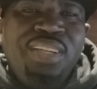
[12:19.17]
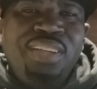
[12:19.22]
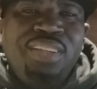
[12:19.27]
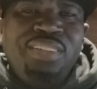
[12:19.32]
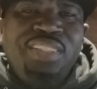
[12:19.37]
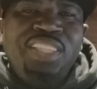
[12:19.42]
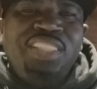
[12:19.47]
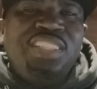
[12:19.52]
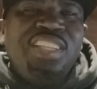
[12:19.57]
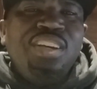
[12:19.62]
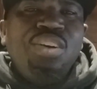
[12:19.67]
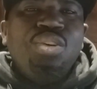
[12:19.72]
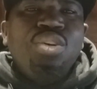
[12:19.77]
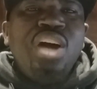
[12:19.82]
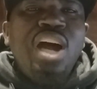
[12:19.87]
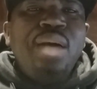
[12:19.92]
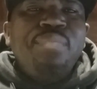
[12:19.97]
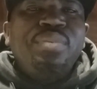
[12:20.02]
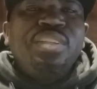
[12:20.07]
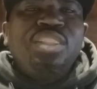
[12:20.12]
this thing going to
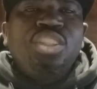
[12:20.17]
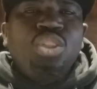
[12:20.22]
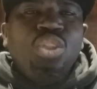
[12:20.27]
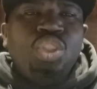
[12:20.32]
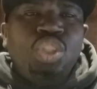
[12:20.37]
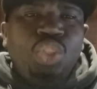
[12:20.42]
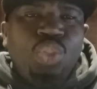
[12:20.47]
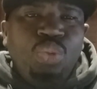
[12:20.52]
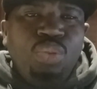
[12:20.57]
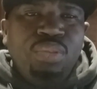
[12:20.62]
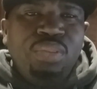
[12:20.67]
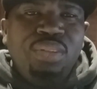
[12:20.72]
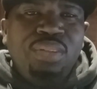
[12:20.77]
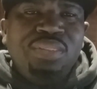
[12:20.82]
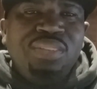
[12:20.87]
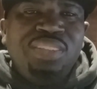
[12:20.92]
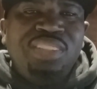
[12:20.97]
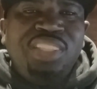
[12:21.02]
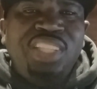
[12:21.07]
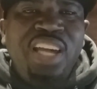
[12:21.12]
happen so soon.
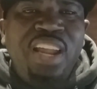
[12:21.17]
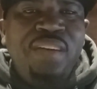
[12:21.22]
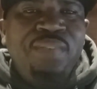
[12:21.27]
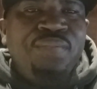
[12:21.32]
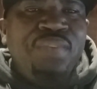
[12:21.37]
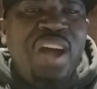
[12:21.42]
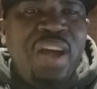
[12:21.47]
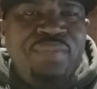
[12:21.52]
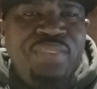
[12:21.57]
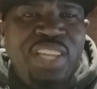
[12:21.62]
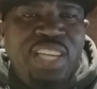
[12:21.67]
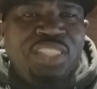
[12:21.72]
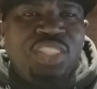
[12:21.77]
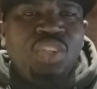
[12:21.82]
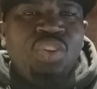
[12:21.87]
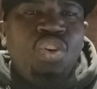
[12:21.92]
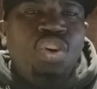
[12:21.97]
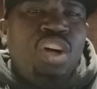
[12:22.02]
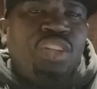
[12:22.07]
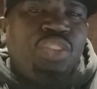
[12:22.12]
35 years
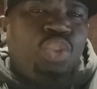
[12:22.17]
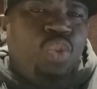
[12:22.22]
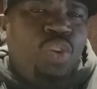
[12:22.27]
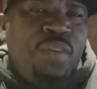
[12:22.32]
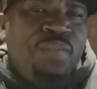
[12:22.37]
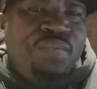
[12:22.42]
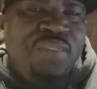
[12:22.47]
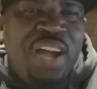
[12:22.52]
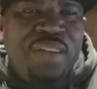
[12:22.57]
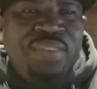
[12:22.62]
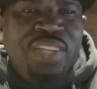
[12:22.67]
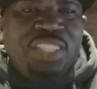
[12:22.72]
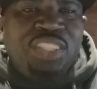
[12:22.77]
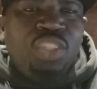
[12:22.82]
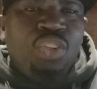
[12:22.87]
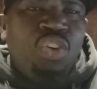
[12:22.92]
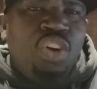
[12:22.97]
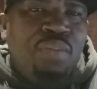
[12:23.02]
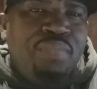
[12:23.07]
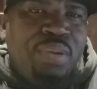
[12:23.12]
ago, or 25 years
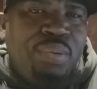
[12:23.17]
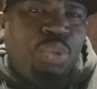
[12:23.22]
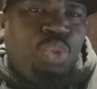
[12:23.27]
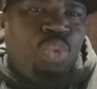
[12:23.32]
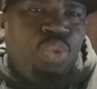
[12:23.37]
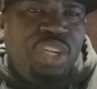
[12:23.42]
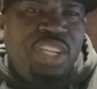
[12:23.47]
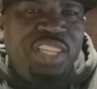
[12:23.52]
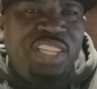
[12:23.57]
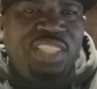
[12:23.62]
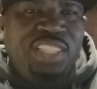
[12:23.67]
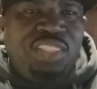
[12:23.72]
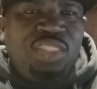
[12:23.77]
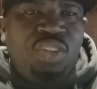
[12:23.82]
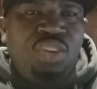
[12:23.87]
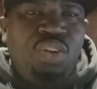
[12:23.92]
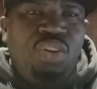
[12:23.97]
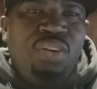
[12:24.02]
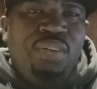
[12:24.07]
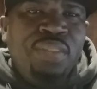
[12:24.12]
ago, or maybe 20 years
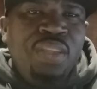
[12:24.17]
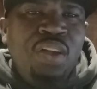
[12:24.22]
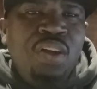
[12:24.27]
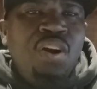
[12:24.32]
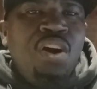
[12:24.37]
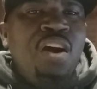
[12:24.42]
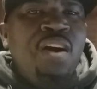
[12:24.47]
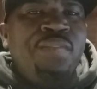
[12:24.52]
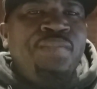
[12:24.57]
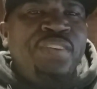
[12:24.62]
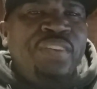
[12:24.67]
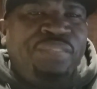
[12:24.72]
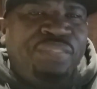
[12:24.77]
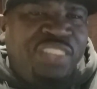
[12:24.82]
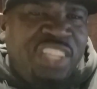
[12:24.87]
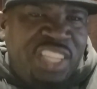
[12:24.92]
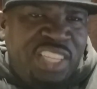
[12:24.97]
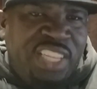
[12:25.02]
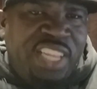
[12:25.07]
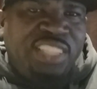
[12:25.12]
ago, or
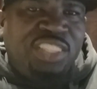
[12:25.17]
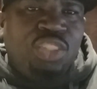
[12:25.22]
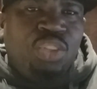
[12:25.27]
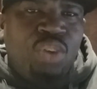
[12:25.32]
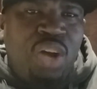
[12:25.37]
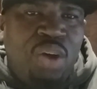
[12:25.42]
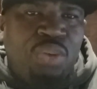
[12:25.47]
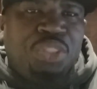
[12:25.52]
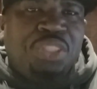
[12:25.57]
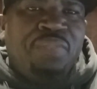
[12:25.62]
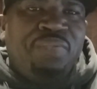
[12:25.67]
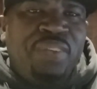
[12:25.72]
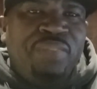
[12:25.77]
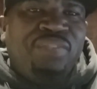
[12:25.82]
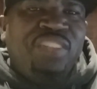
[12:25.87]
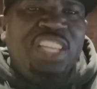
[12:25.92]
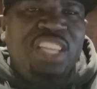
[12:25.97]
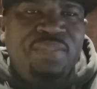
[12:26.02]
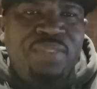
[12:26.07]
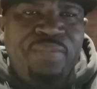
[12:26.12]
15 years ago, I would say
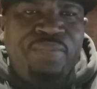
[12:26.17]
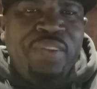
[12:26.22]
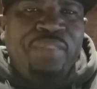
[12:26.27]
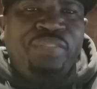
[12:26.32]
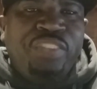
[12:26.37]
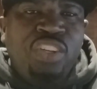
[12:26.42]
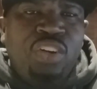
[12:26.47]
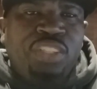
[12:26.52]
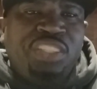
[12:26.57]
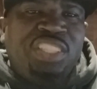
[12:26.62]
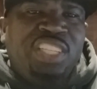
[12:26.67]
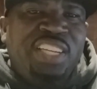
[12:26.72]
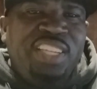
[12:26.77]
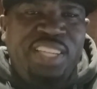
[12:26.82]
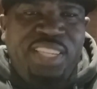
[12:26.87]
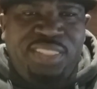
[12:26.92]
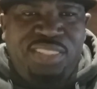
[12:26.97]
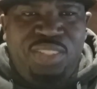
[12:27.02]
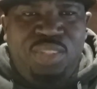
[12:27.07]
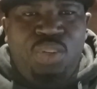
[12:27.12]
even 15 or 10
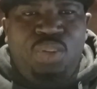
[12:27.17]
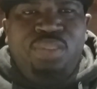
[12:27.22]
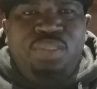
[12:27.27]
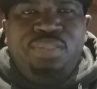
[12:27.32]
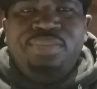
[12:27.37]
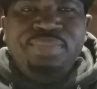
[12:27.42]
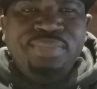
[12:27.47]
years ago.